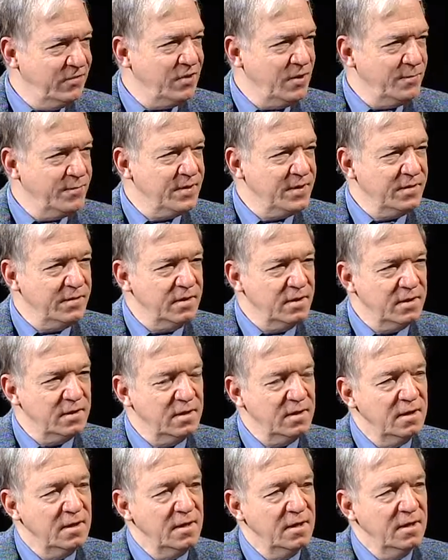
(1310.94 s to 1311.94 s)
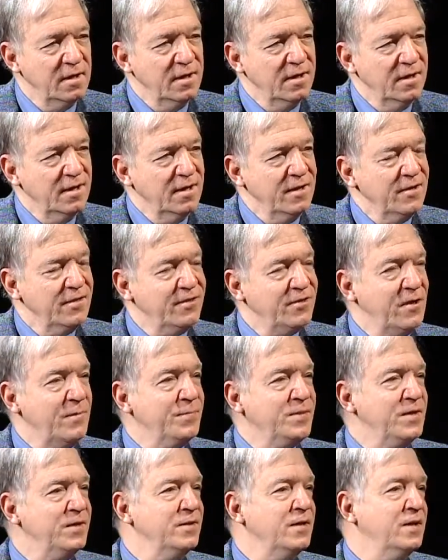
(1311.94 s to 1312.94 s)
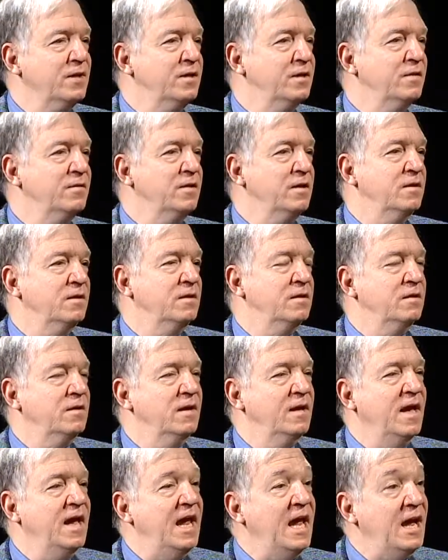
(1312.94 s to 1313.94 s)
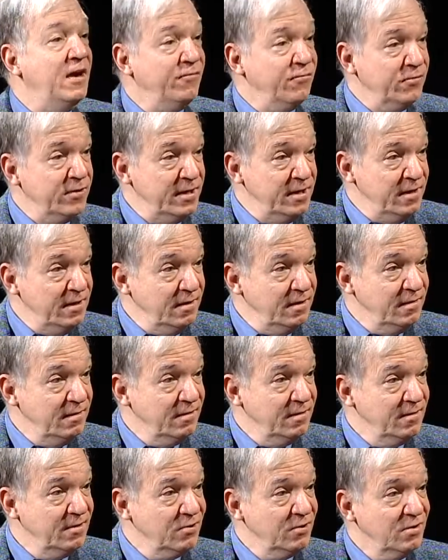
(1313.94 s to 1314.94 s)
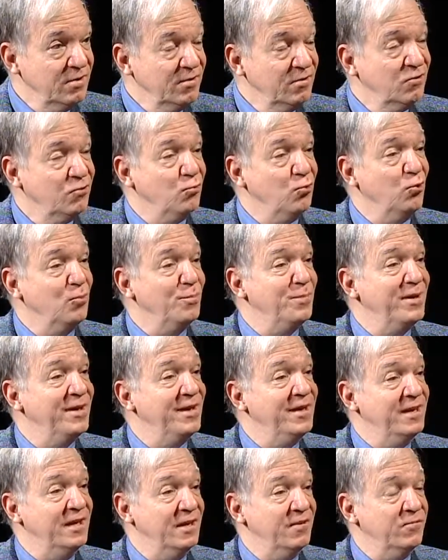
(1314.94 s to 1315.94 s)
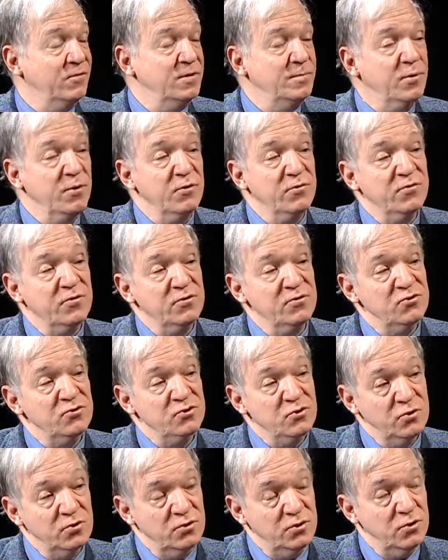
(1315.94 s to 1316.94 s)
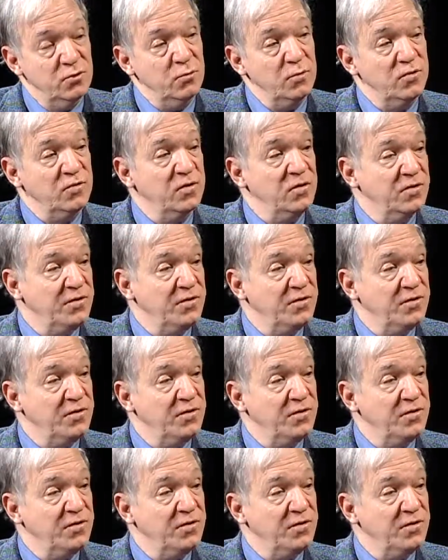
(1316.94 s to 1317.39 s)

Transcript: something that every group and every person should do, is to